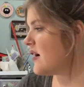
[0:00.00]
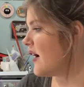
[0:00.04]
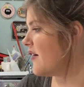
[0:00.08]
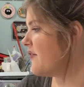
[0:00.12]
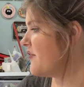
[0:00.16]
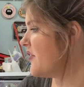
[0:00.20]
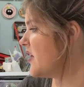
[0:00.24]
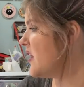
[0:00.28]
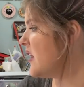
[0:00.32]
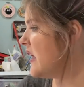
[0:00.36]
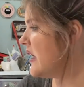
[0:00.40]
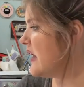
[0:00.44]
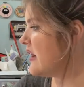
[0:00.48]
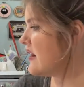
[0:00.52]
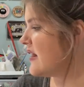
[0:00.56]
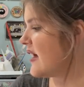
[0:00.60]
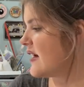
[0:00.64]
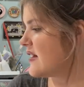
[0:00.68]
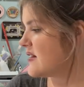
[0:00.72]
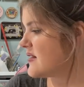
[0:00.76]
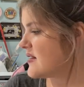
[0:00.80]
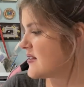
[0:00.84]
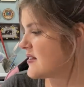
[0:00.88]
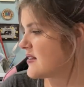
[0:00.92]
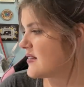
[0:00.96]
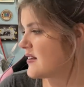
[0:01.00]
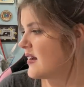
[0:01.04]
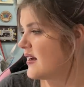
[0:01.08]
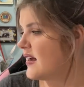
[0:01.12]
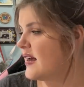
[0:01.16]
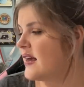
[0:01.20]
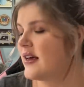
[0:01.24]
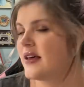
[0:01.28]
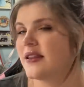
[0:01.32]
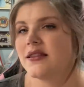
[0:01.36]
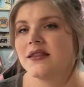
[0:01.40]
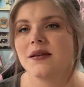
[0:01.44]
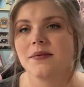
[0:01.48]
I feel like that's
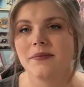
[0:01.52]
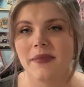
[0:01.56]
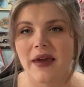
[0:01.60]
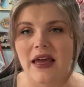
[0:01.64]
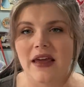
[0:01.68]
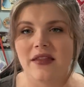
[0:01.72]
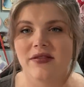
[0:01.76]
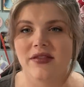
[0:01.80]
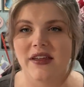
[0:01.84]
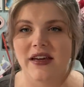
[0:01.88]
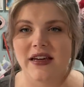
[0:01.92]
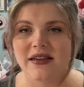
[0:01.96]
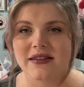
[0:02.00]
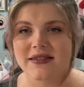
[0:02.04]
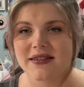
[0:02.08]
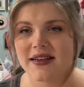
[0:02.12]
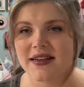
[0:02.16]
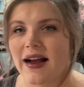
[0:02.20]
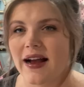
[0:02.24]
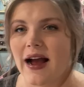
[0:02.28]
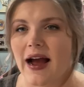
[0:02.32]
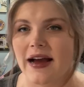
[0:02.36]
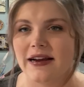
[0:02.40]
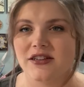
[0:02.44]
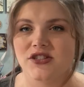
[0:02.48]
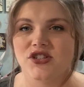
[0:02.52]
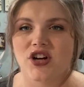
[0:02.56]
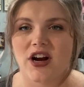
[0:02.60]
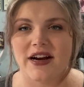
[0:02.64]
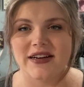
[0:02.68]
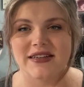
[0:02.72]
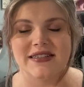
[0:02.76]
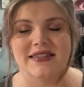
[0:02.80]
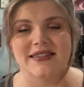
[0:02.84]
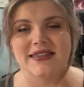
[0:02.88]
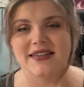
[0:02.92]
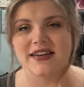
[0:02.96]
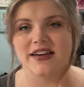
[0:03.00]
the main things. I tried
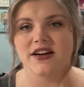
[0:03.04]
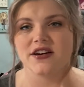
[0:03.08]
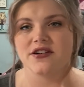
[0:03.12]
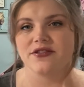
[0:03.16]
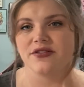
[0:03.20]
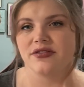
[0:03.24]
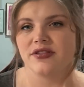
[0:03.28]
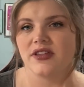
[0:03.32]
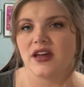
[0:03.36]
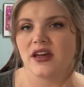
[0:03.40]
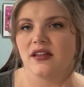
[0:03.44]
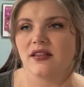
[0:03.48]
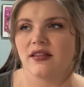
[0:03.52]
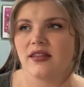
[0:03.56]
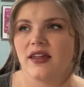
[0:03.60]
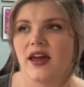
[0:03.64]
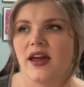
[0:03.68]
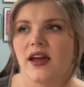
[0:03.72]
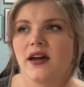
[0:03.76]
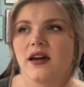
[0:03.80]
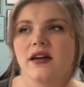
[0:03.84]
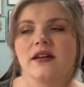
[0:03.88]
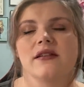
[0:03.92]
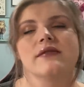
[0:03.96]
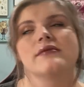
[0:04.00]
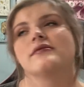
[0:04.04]
to sit here and think like,